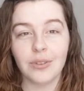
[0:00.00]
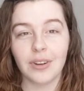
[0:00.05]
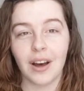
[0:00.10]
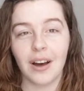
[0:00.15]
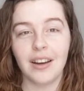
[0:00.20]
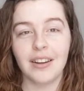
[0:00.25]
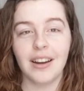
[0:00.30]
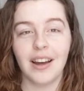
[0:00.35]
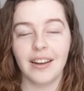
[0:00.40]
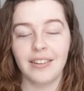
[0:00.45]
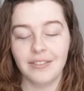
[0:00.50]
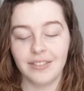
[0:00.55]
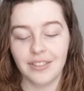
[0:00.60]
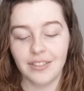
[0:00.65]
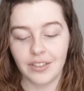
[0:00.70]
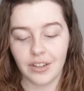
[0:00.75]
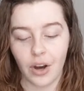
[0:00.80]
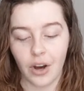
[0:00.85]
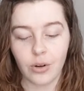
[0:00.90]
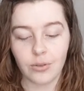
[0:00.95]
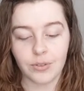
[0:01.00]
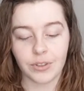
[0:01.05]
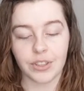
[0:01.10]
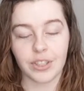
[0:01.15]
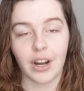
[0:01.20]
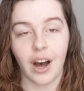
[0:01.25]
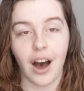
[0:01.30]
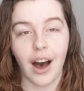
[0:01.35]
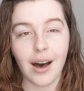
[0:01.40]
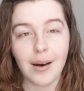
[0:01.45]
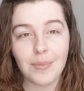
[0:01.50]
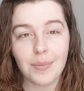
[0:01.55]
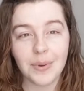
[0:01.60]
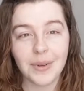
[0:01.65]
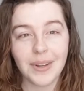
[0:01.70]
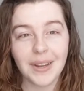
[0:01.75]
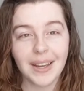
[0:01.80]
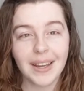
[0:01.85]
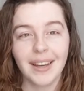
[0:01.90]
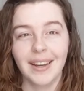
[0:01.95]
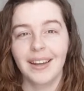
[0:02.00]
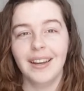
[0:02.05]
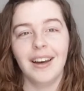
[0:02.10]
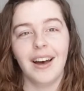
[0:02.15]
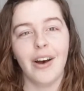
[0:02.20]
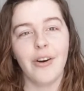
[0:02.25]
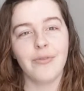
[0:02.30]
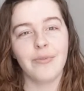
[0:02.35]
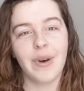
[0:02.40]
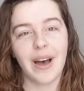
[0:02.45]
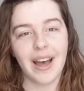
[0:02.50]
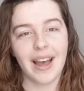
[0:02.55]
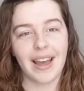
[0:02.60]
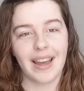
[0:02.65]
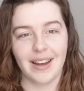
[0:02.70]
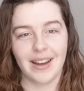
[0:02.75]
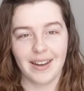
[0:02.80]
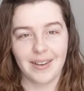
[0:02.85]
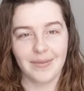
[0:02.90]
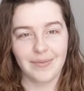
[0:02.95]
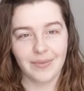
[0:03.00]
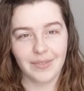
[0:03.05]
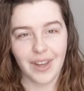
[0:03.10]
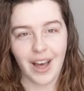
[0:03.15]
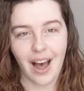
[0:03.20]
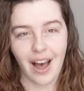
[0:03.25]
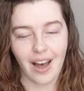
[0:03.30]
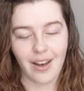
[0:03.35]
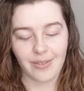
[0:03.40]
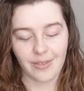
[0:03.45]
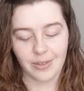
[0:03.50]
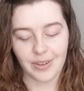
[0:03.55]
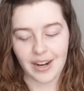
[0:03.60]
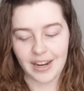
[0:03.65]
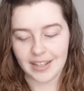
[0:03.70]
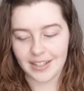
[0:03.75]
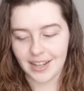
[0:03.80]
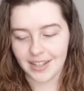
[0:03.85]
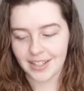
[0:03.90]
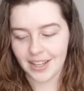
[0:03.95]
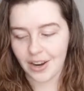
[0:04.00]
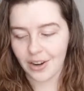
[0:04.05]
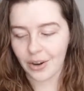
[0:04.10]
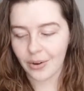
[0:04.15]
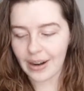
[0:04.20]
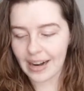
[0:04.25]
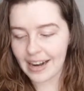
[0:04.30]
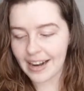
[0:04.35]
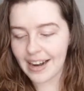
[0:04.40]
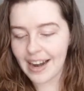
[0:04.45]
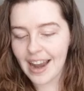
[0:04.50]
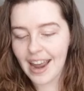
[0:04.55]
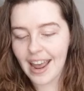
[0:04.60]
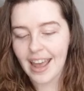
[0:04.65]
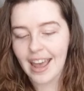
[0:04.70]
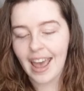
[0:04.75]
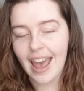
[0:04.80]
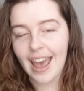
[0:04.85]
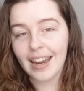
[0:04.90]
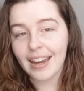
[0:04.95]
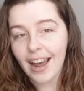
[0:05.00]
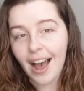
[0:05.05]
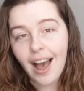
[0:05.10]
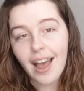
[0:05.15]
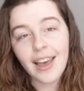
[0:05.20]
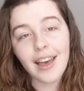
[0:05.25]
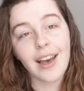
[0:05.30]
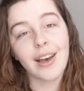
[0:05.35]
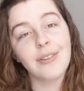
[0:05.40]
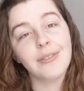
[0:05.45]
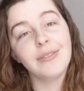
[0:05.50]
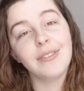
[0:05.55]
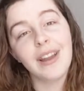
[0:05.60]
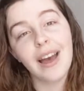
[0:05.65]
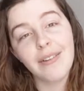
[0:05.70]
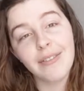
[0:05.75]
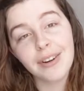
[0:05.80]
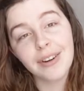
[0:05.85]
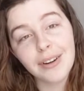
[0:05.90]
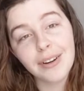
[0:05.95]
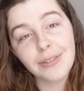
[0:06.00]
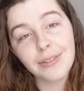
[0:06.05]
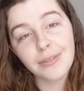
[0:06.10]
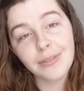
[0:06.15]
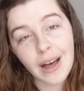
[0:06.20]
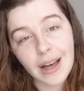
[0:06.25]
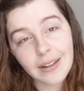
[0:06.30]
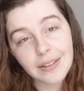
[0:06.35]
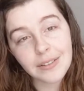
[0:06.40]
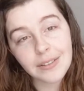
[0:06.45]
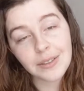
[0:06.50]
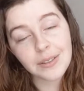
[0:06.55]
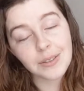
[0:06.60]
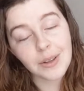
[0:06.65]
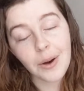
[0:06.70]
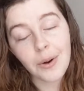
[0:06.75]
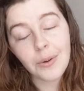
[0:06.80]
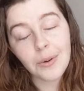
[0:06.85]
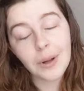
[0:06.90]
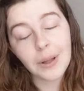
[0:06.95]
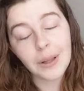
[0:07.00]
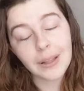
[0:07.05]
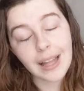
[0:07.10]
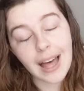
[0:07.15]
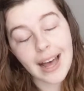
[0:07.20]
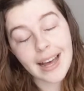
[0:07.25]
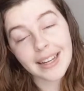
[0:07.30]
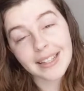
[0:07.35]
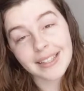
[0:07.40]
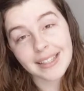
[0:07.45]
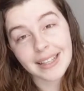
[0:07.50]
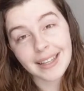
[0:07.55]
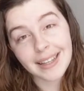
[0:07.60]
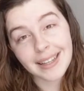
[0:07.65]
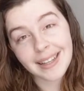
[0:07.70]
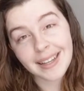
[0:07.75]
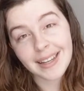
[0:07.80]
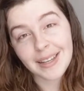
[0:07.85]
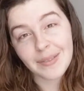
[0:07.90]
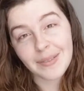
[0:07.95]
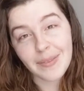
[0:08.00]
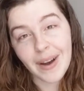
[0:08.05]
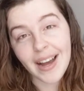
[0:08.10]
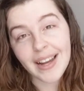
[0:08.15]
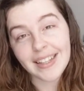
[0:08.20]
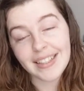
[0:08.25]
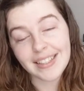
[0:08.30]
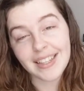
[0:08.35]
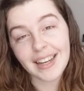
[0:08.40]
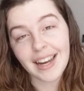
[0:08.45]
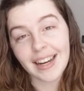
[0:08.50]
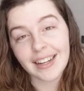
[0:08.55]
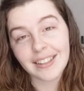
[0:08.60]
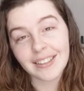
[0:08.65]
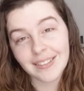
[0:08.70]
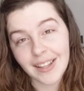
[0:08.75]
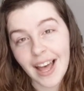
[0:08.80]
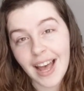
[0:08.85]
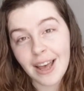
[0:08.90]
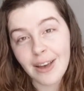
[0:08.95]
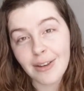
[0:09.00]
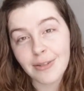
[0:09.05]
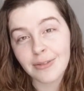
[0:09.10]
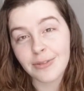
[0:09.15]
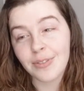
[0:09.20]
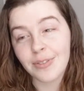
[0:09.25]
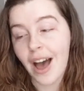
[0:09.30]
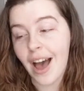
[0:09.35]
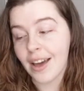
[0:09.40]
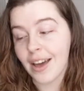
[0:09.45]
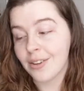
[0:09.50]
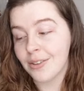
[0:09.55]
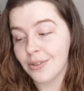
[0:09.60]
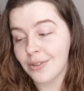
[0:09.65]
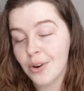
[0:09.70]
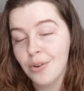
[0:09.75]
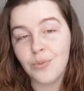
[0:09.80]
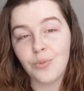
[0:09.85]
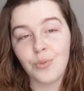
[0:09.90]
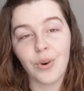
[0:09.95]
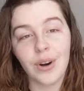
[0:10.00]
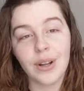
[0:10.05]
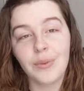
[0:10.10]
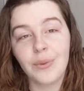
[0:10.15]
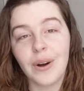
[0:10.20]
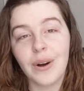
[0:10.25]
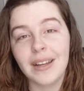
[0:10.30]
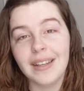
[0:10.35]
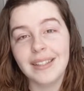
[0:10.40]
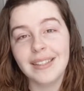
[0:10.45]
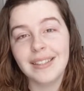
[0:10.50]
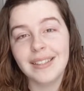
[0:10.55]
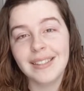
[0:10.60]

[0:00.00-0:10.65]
on over top of my Renaissance underwear. And I have never felt so classy in my entire life. I don't know what it was